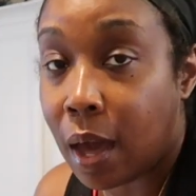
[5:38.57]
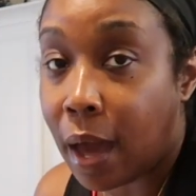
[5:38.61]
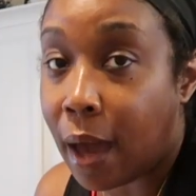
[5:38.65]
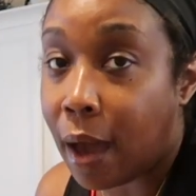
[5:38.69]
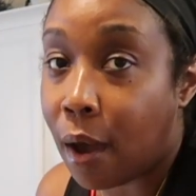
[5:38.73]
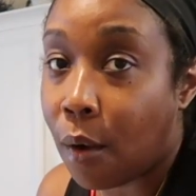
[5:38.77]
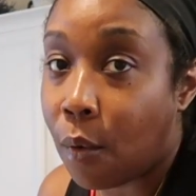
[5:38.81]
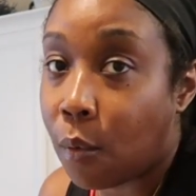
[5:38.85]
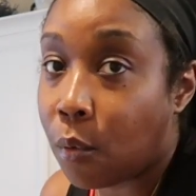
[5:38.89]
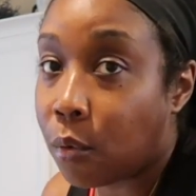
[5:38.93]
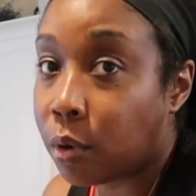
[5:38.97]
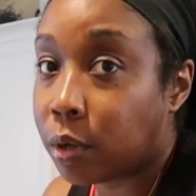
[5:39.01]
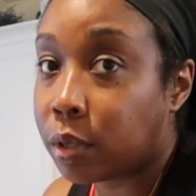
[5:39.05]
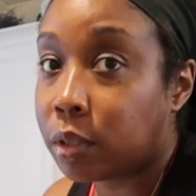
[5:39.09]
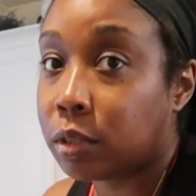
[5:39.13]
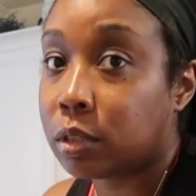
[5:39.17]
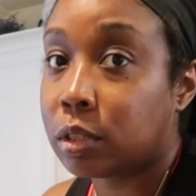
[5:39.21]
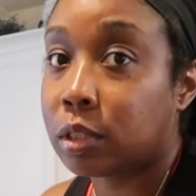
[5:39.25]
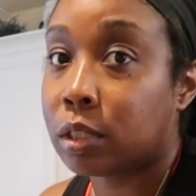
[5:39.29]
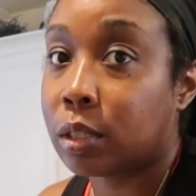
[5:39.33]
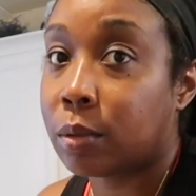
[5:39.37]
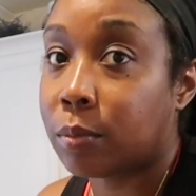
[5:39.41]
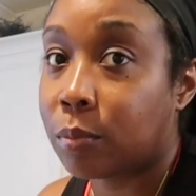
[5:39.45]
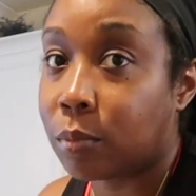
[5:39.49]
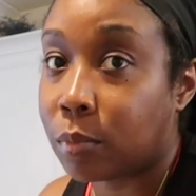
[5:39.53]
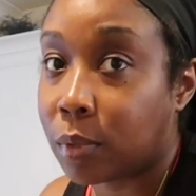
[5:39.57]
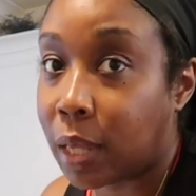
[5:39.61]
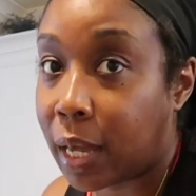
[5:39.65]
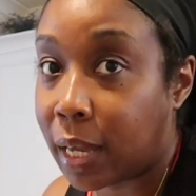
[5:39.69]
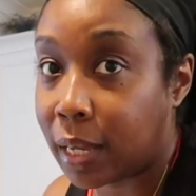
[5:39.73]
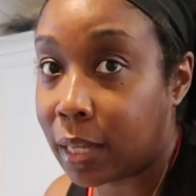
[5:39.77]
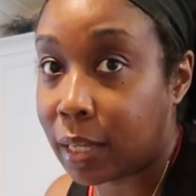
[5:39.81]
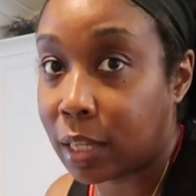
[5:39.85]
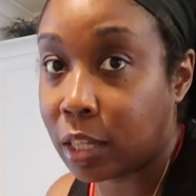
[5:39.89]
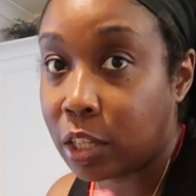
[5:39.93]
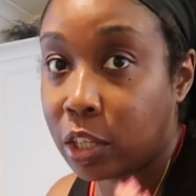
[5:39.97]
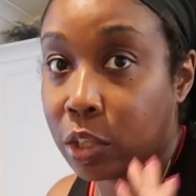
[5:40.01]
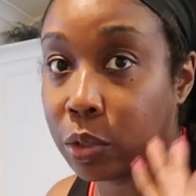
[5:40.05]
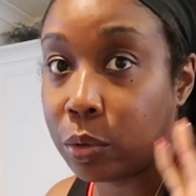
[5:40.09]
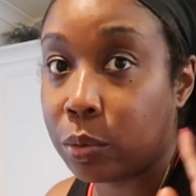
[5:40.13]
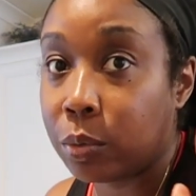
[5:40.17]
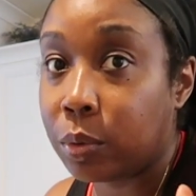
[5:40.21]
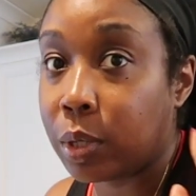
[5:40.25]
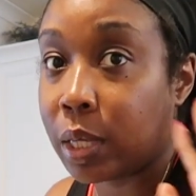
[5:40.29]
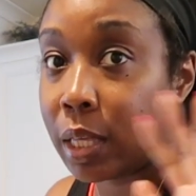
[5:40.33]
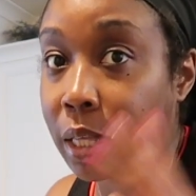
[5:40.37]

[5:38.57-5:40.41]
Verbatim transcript: I ordered some like cute